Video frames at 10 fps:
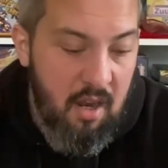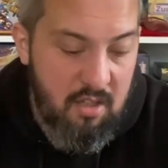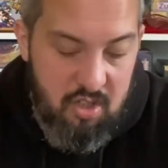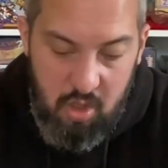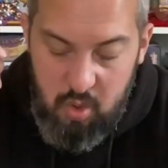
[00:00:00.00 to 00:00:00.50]

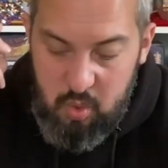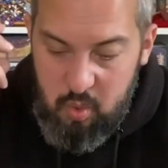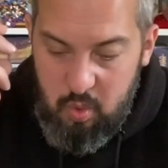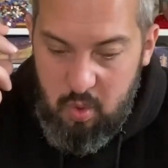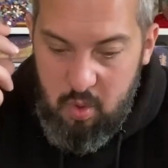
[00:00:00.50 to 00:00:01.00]
So
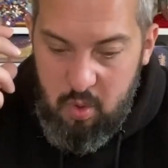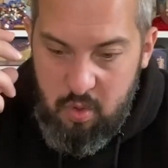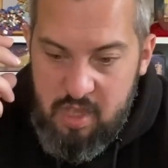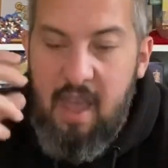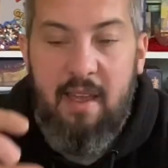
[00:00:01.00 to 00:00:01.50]

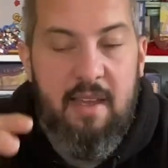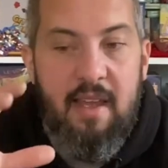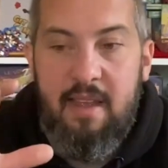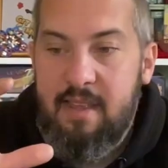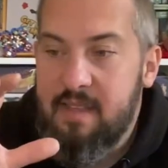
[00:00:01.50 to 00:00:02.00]
yeah,
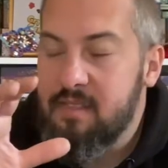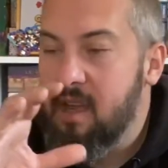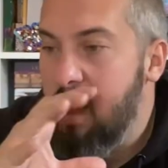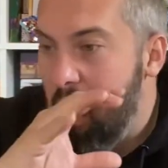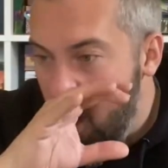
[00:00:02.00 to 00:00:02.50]
it's
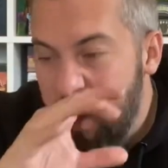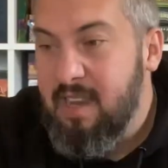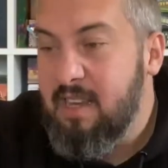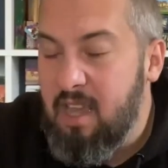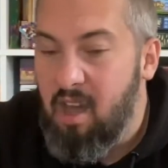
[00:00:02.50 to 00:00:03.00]

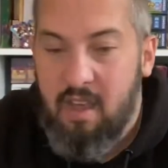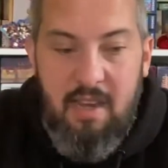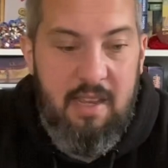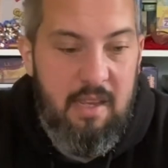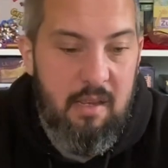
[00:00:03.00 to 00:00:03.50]

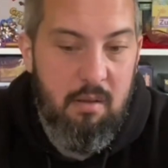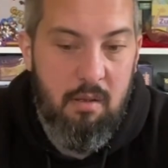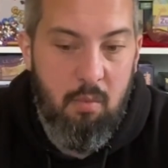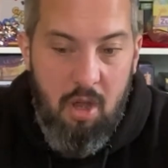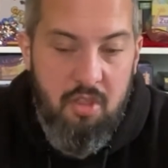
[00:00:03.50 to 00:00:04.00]
highly
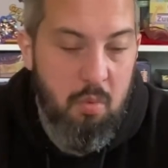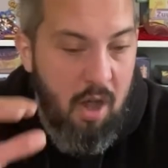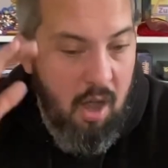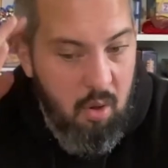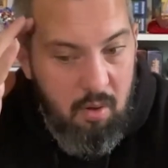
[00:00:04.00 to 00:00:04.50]

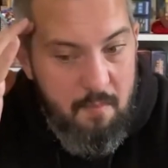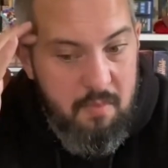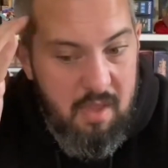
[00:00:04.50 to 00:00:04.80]
worthwhile.